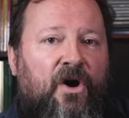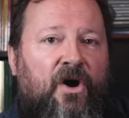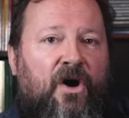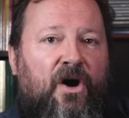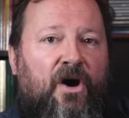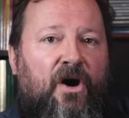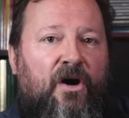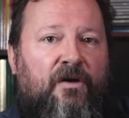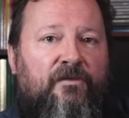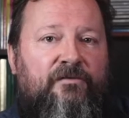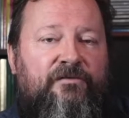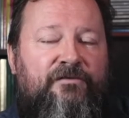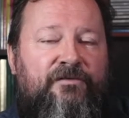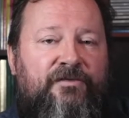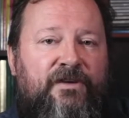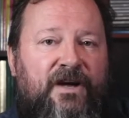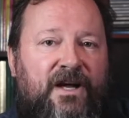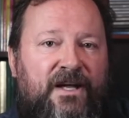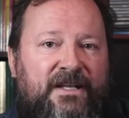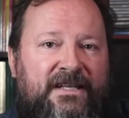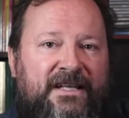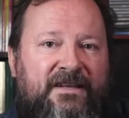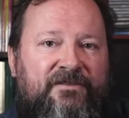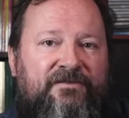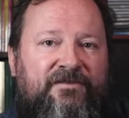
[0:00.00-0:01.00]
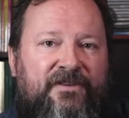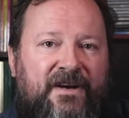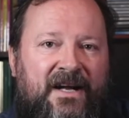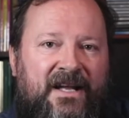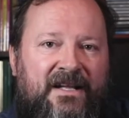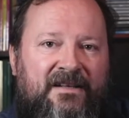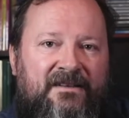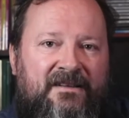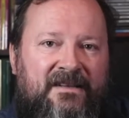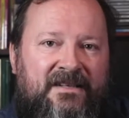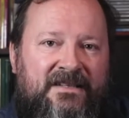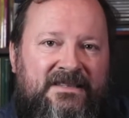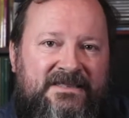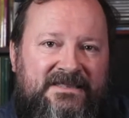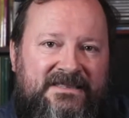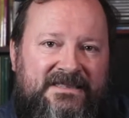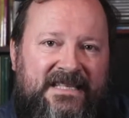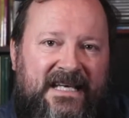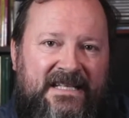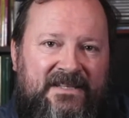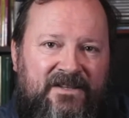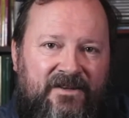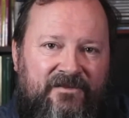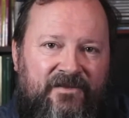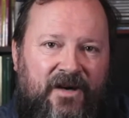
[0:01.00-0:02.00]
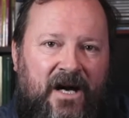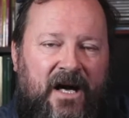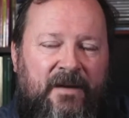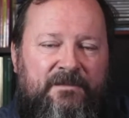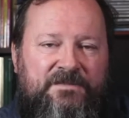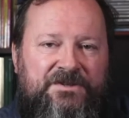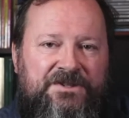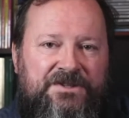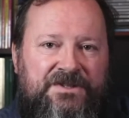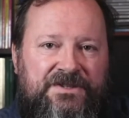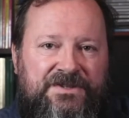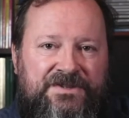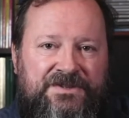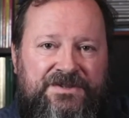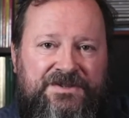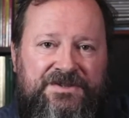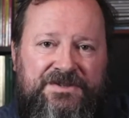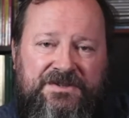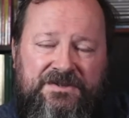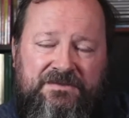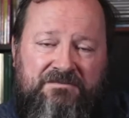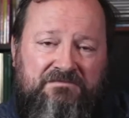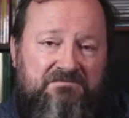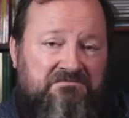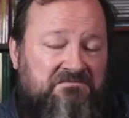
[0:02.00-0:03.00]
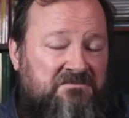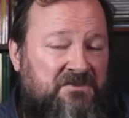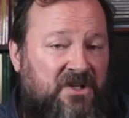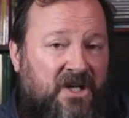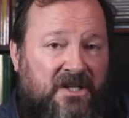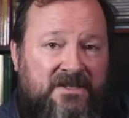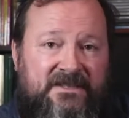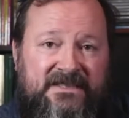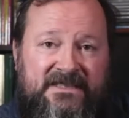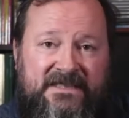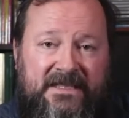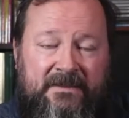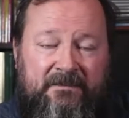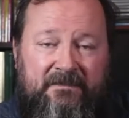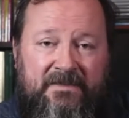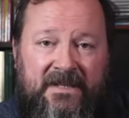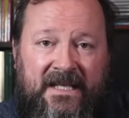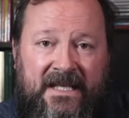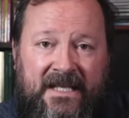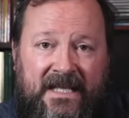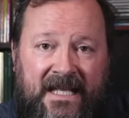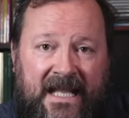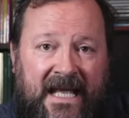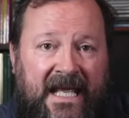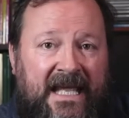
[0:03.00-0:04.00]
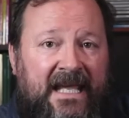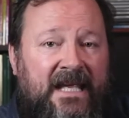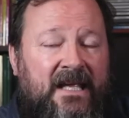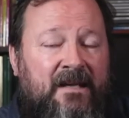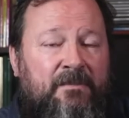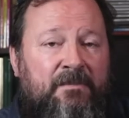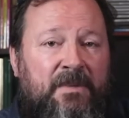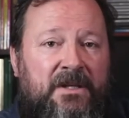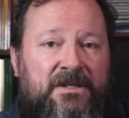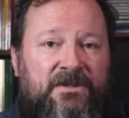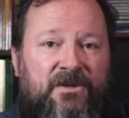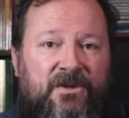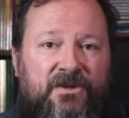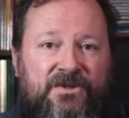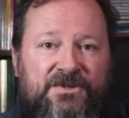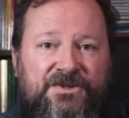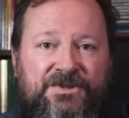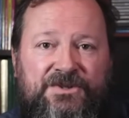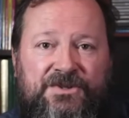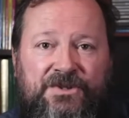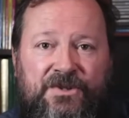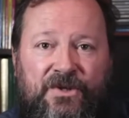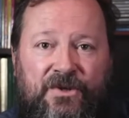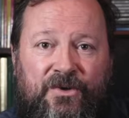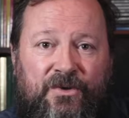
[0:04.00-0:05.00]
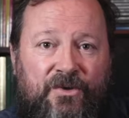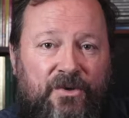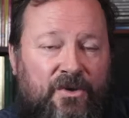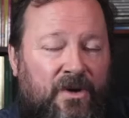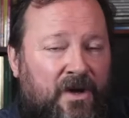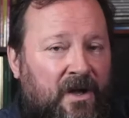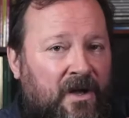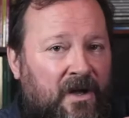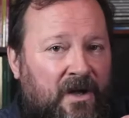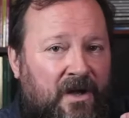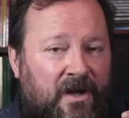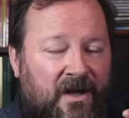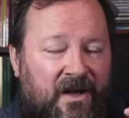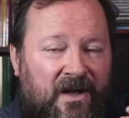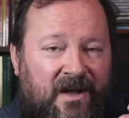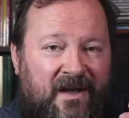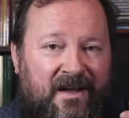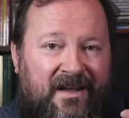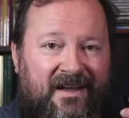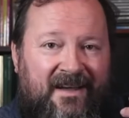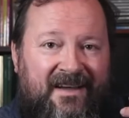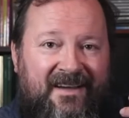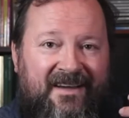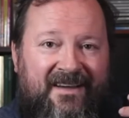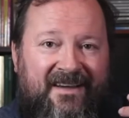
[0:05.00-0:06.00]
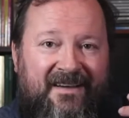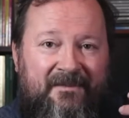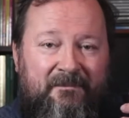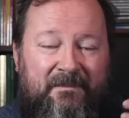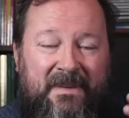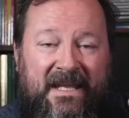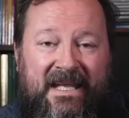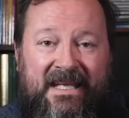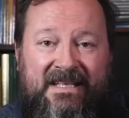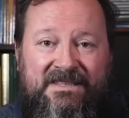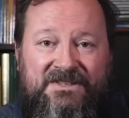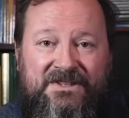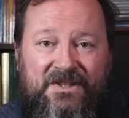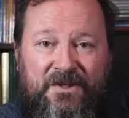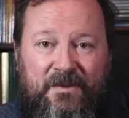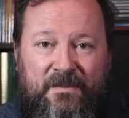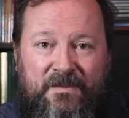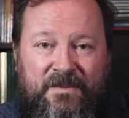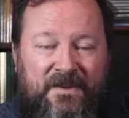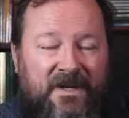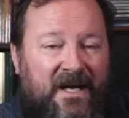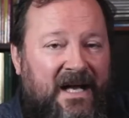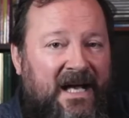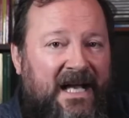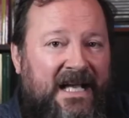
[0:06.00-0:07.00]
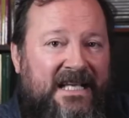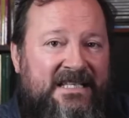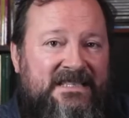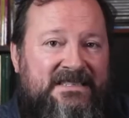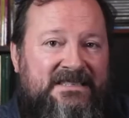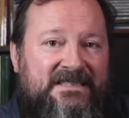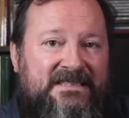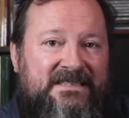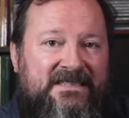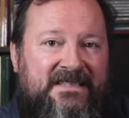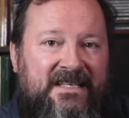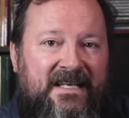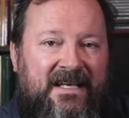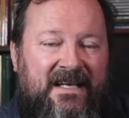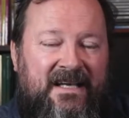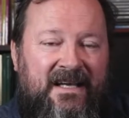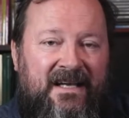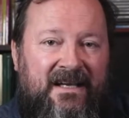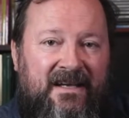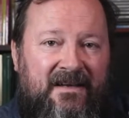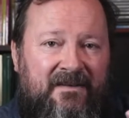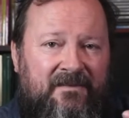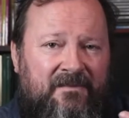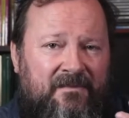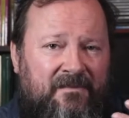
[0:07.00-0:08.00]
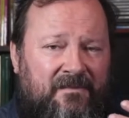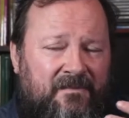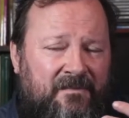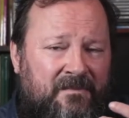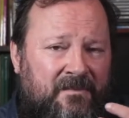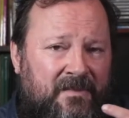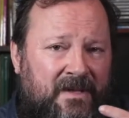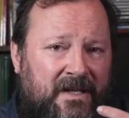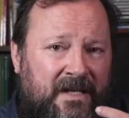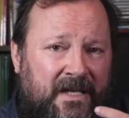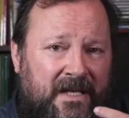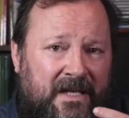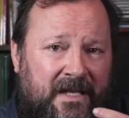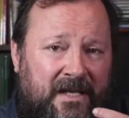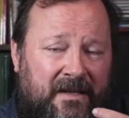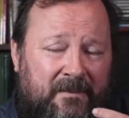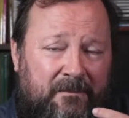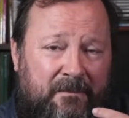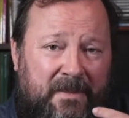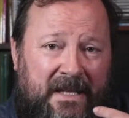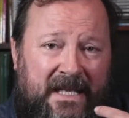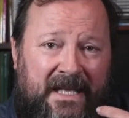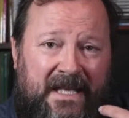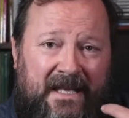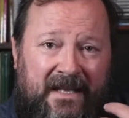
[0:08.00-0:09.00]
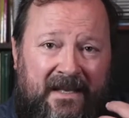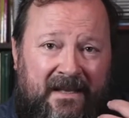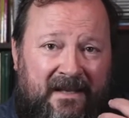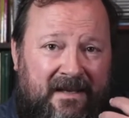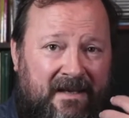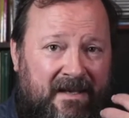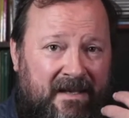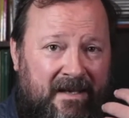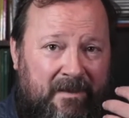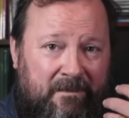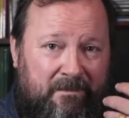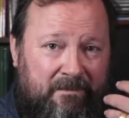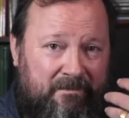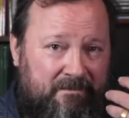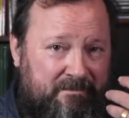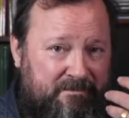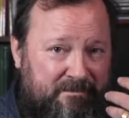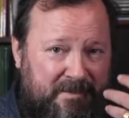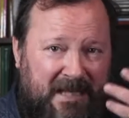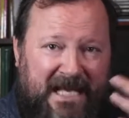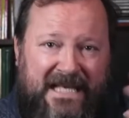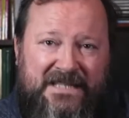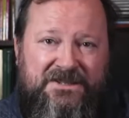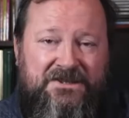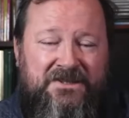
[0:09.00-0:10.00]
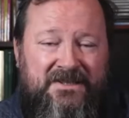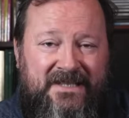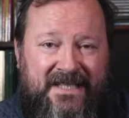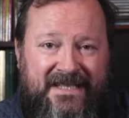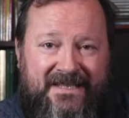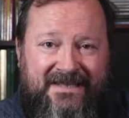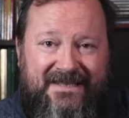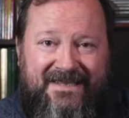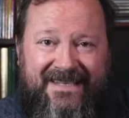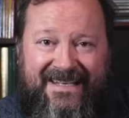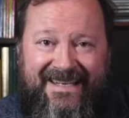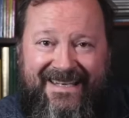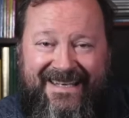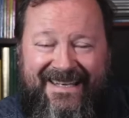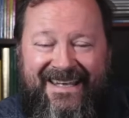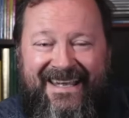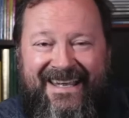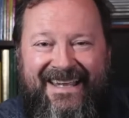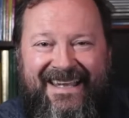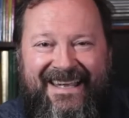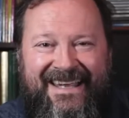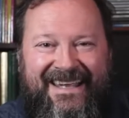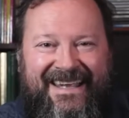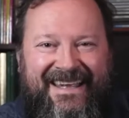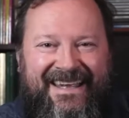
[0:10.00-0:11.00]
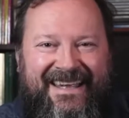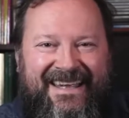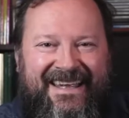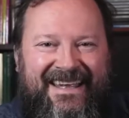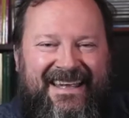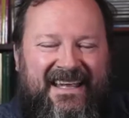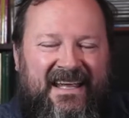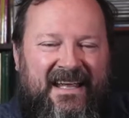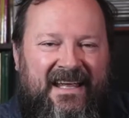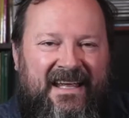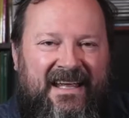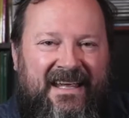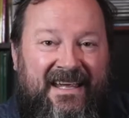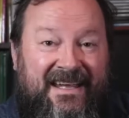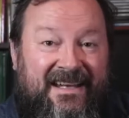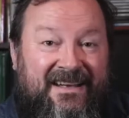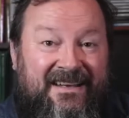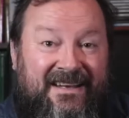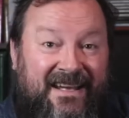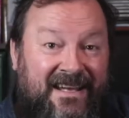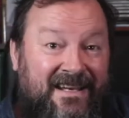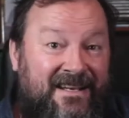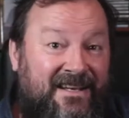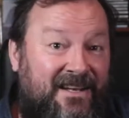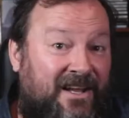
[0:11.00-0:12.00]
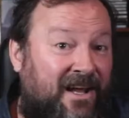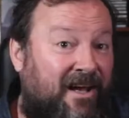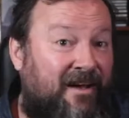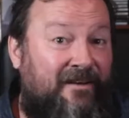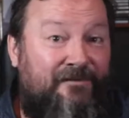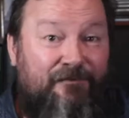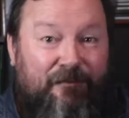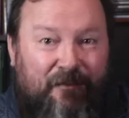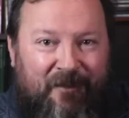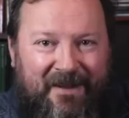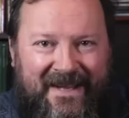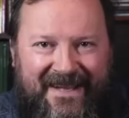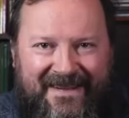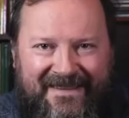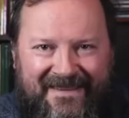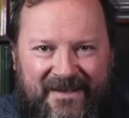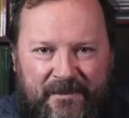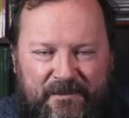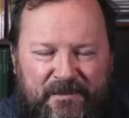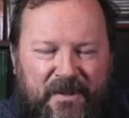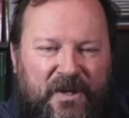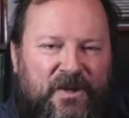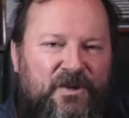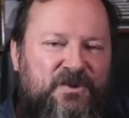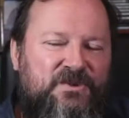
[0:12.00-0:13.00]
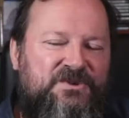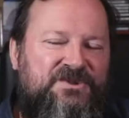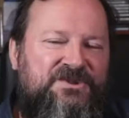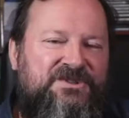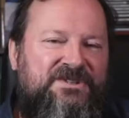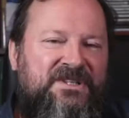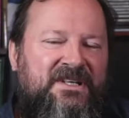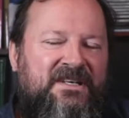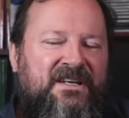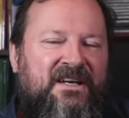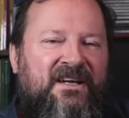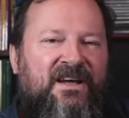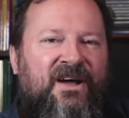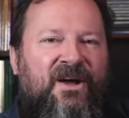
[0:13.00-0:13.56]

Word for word: of a different set of options, not simply like, but also uh, being surprised, uh, uh, being passionately in, in love with the post,